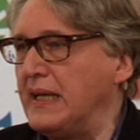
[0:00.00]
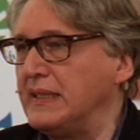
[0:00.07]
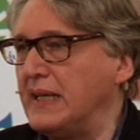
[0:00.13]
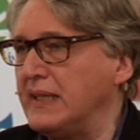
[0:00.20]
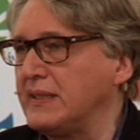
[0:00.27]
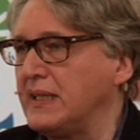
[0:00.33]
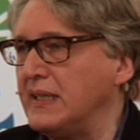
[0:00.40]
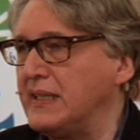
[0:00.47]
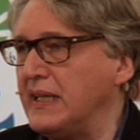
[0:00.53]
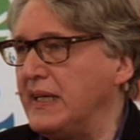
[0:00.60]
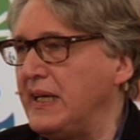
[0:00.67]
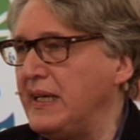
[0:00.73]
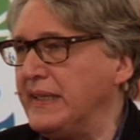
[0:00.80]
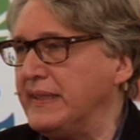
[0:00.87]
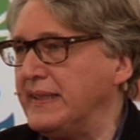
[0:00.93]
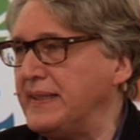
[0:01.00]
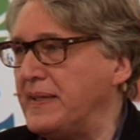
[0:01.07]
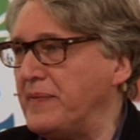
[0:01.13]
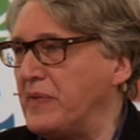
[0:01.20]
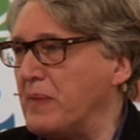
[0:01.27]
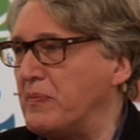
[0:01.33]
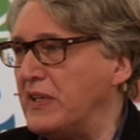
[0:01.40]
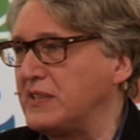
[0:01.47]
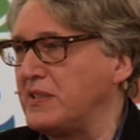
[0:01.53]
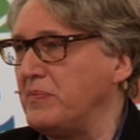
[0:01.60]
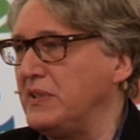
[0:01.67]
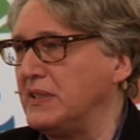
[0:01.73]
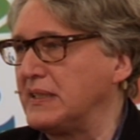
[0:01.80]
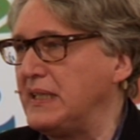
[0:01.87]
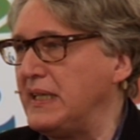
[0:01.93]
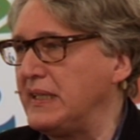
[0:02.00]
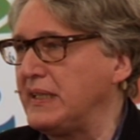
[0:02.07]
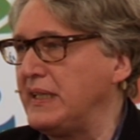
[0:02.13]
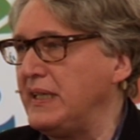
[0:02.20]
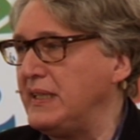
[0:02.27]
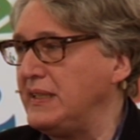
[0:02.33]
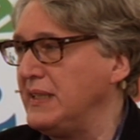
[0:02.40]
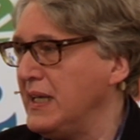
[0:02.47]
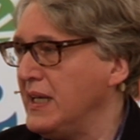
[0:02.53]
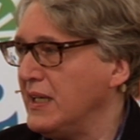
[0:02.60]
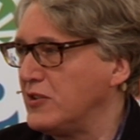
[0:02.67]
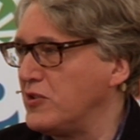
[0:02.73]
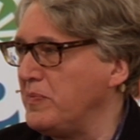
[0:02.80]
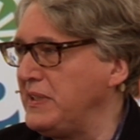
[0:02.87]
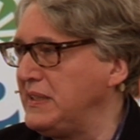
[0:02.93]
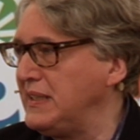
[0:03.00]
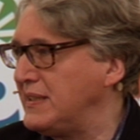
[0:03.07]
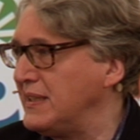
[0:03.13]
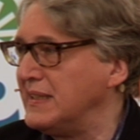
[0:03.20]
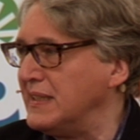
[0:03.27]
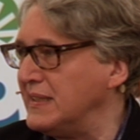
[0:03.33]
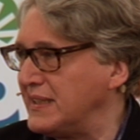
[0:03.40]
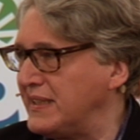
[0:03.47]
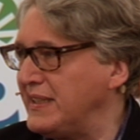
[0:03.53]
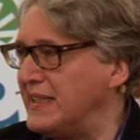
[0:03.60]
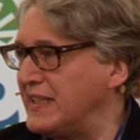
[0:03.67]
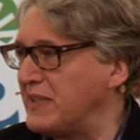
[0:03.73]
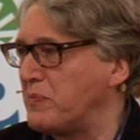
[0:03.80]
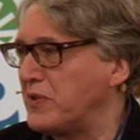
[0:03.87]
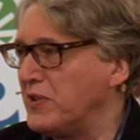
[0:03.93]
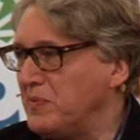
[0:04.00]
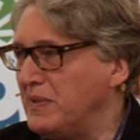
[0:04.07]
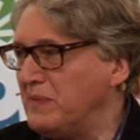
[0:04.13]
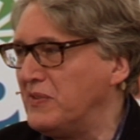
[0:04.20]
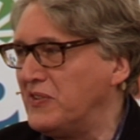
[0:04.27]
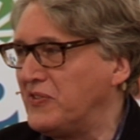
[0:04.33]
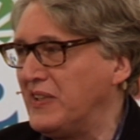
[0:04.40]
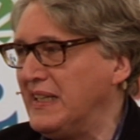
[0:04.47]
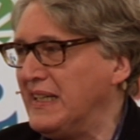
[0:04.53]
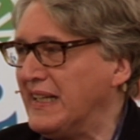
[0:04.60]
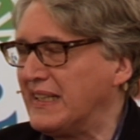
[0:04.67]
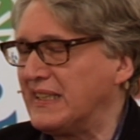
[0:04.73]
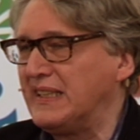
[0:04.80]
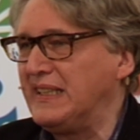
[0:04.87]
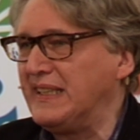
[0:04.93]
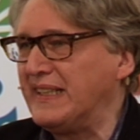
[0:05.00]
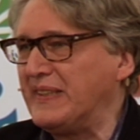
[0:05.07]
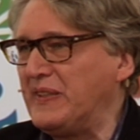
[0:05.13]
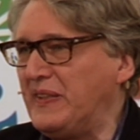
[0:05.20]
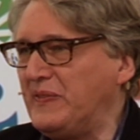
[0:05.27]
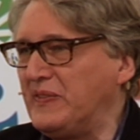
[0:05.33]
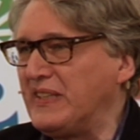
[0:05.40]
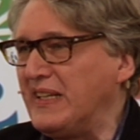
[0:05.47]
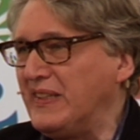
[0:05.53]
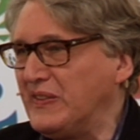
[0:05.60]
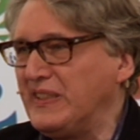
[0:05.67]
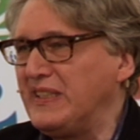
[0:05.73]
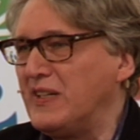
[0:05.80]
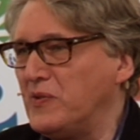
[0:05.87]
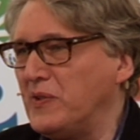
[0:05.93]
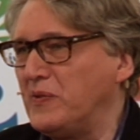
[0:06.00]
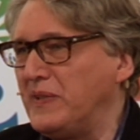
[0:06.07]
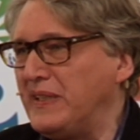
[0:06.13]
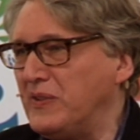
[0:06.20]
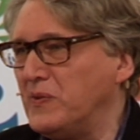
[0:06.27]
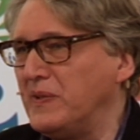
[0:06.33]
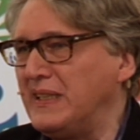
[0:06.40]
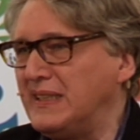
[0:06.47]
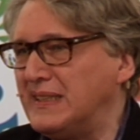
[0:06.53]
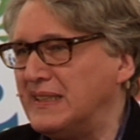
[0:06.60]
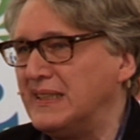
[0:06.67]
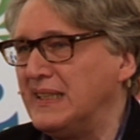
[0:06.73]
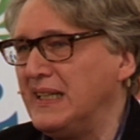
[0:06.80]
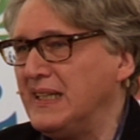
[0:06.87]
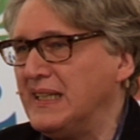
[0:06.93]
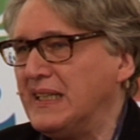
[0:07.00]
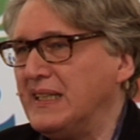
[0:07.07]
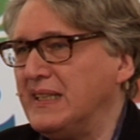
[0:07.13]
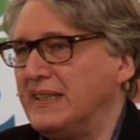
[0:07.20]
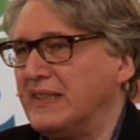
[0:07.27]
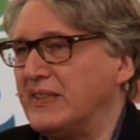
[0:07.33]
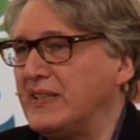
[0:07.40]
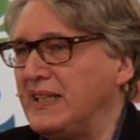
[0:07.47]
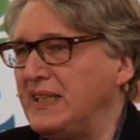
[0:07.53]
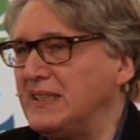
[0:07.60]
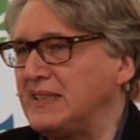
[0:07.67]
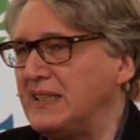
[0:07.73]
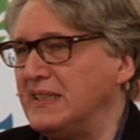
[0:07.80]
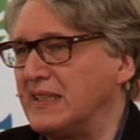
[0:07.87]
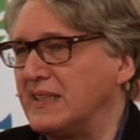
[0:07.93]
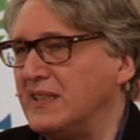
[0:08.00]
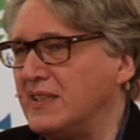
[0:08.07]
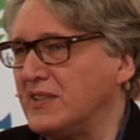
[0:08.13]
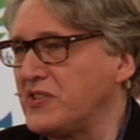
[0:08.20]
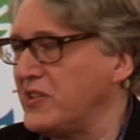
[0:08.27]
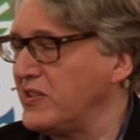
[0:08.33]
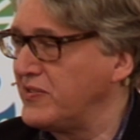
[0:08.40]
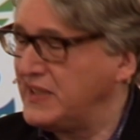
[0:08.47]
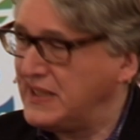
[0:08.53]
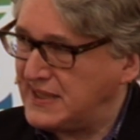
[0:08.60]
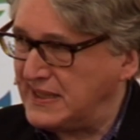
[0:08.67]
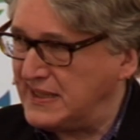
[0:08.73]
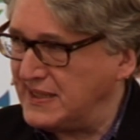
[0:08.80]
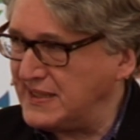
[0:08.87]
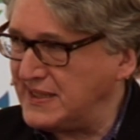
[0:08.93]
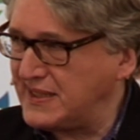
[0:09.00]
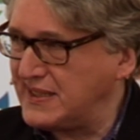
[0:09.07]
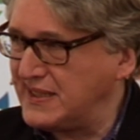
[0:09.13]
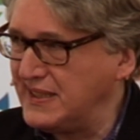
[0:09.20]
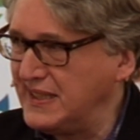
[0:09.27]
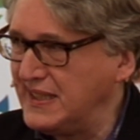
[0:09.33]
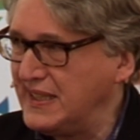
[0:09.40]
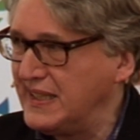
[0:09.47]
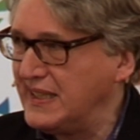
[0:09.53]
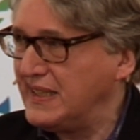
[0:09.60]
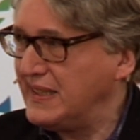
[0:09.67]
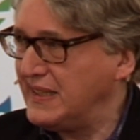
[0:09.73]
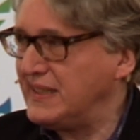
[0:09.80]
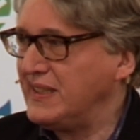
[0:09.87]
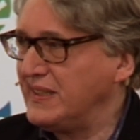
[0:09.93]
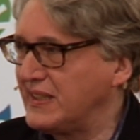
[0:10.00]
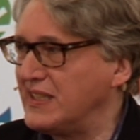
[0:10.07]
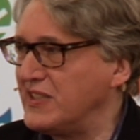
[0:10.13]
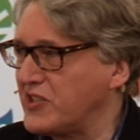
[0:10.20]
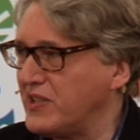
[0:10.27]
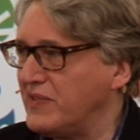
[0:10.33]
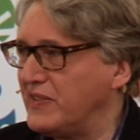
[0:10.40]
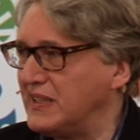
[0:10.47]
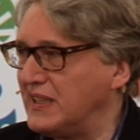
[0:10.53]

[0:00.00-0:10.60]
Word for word: and get the possibility again to be dissidents. Yeah, the problem of we are raised in a culture of dissidence. Yeah, culture of